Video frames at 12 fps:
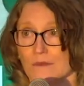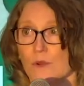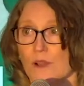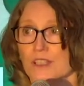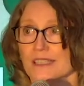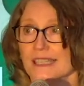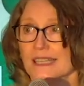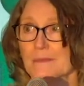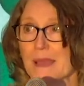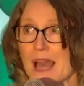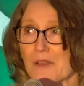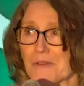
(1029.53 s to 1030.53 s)
Where's Lena
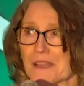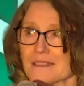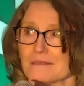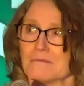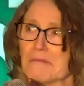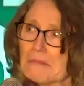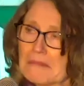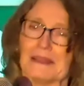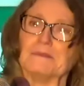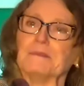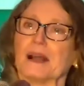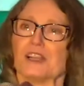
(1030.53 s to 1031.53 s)
Mallory,
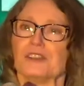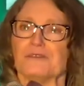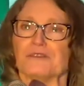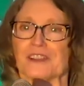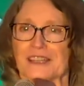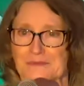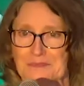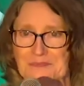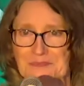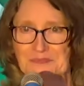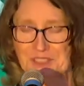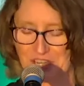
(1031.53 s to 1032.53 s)
my good friend?
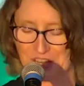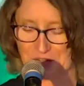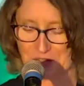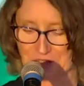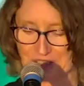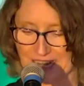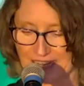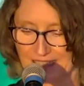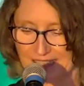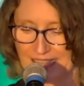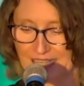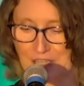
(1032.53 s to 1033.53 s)
She understands
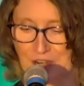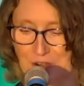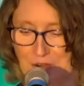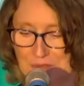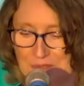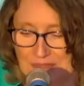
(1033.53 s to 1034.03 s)
that term.